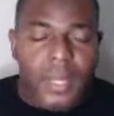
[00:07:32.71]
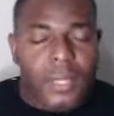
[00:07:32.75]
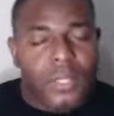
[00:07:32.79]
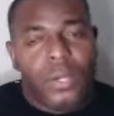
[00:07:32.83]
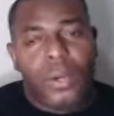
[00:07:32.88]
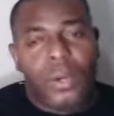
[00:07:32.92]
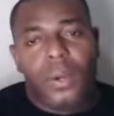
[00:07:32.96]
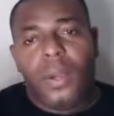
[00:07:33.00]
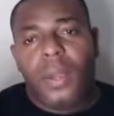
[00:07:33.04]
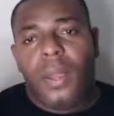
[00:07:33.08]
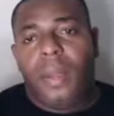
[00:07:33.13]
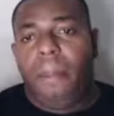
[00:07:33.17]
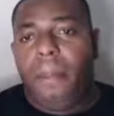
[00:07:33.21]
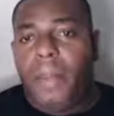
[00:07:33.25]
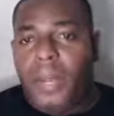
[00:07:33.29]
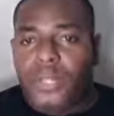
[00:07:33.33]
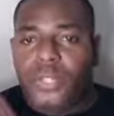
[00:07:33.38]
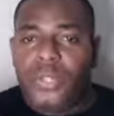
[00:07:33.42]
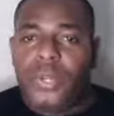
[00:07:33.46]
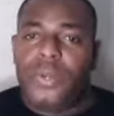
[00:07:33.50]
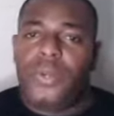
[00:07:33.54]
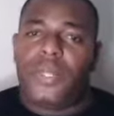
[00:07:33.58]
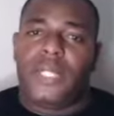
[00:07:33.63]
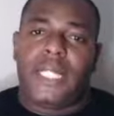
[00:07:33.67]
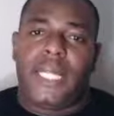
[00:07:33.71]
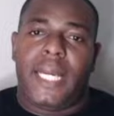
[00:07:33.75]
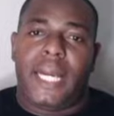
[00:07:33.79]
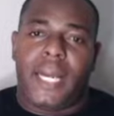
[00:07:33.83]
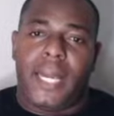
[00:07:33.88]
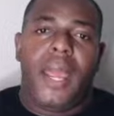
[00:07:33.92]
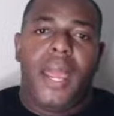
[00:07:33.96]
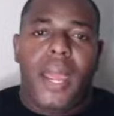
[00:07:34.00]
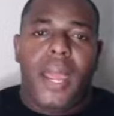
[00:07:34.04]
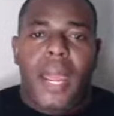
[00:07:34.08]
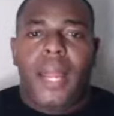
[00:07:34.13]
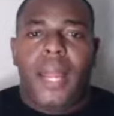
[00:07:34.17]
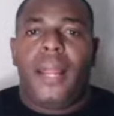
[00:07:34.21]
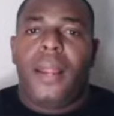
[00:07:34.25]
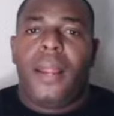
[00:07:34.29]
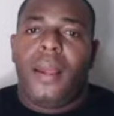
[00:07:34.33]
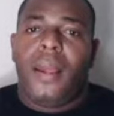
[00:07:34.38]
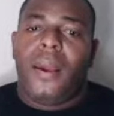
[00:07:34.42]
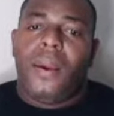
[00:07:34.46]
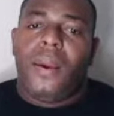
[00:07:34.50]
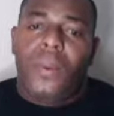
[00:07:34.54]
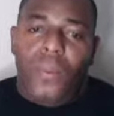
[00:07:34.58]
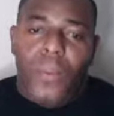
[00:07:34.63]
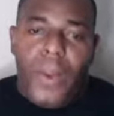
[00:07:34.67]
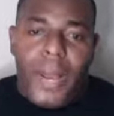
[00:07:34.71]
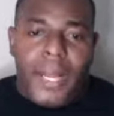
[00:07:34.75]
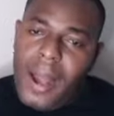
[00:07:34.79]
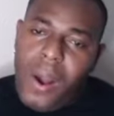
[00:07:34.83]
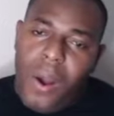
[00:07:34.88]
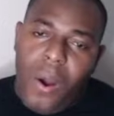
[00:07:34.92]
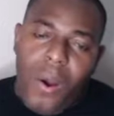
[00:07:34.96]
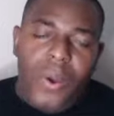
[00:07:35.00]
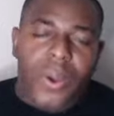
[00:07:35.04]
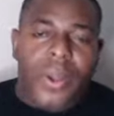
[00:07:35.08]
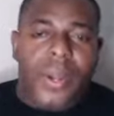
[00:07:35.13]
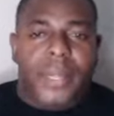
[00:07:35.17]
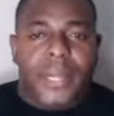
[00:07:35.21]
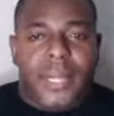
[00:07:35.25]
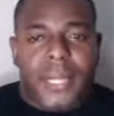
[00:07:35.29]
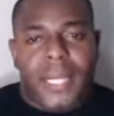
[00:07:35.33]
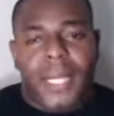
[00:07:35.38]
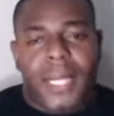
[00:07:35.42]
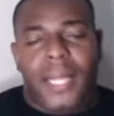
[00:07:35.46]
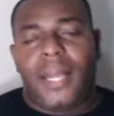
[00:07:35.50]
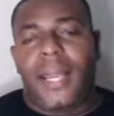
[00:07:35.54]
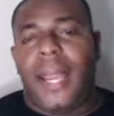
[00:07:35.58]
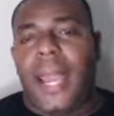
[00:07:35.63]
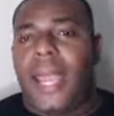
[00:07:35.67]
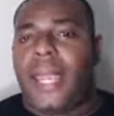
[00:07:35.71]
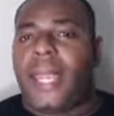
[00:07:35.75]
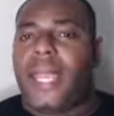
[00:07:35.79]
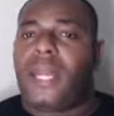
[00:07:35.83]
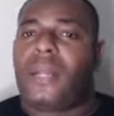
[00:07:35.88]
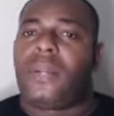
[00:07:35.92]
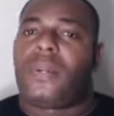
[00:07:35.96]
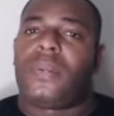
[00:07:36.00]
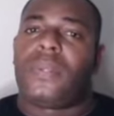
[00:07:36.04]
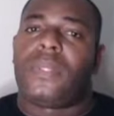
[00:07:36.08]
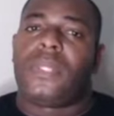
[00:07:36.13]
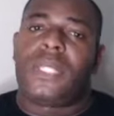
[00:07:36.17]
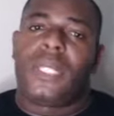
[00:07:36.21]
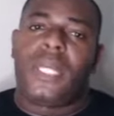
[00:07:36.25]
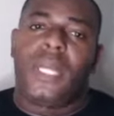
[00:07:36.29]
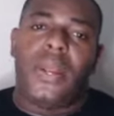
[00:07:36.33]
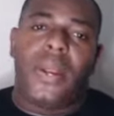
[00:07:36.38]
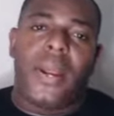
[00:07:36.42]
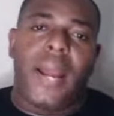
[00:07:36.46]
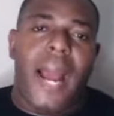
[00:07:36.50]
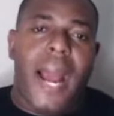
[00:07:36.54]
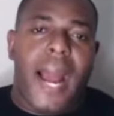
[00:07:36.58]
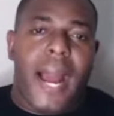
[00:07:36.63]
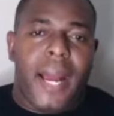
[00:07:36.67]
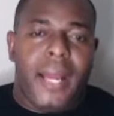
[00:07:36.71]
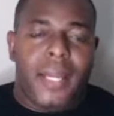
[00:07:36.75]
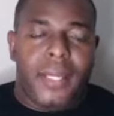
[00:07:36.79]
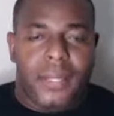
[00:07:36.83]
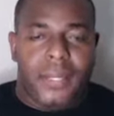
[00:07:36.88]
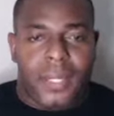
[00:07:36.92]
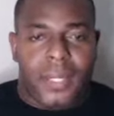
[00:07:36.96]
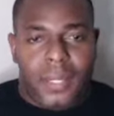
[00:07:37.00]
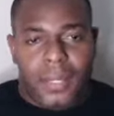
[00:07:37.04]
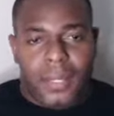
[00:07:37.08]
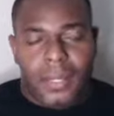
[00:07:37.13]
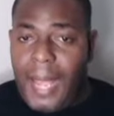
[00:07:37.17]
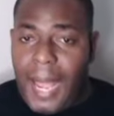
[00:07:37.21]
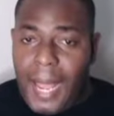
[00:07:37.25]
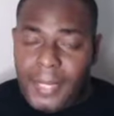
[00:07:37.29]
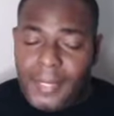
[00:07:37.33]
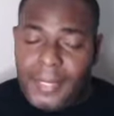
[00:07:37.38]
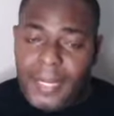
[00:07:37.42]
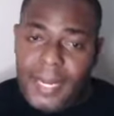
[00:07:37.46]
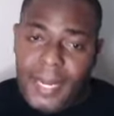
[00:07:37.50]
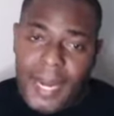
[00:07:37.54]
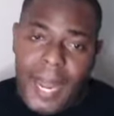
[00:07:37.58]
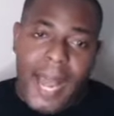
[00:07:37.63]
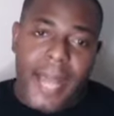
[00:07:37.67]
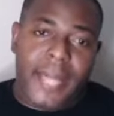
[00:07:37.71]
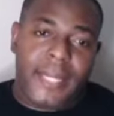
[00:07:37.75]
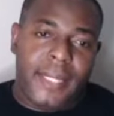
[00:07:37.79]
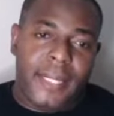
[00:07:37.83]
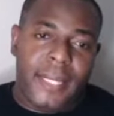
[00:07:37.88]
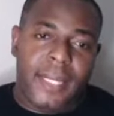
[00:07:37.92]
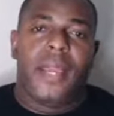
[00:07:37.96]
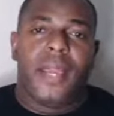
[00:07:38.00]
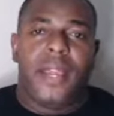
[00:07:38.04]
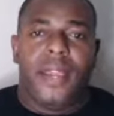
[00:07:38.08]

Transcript: So make sure you check it. And what other thing I can consider as an asset?